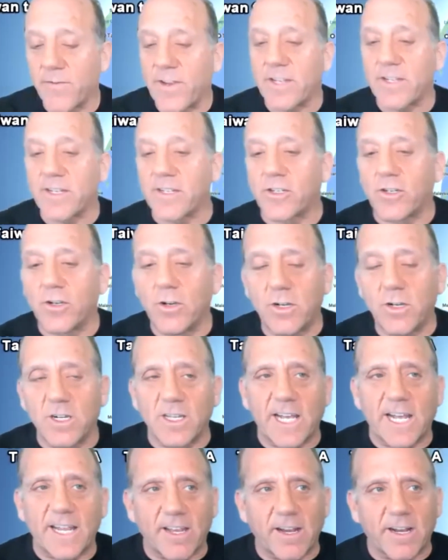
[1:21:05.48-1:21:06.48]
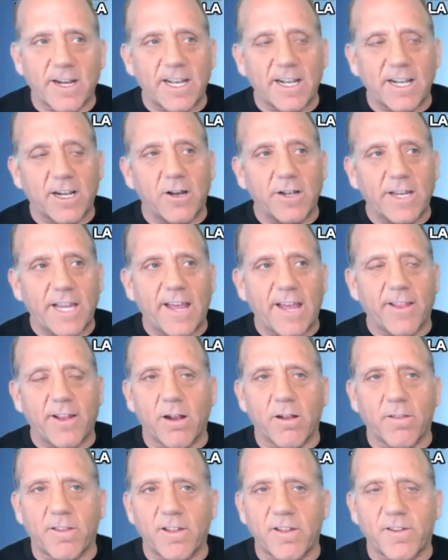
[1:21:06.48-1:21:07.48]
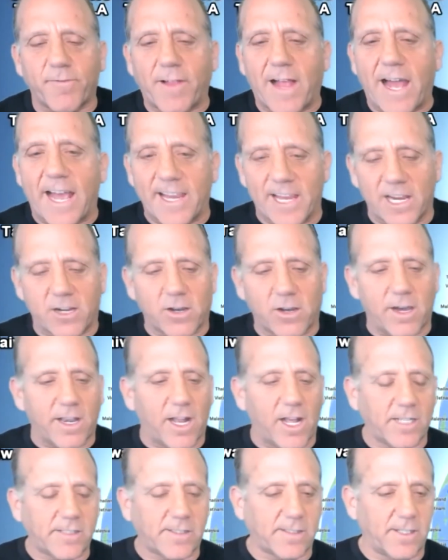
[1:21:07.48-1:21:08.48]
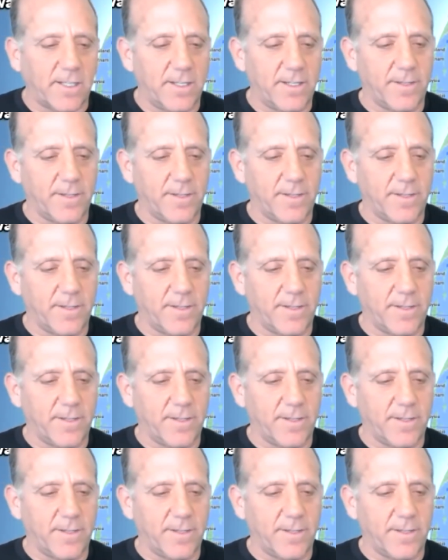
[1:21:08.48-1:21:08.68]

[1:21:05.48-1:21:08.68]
you just Google it, they're going to go, "Yeah, the Earth is flat." You caught us.